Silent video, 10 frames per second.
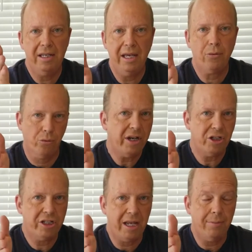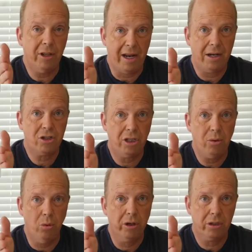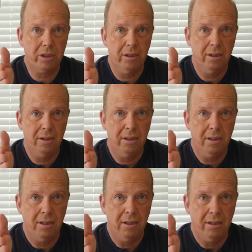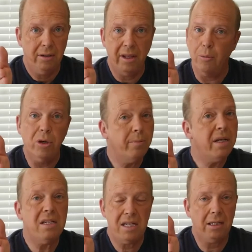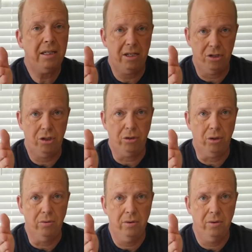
get-rich scheme that actually worked, they wouldn't be selling it to you.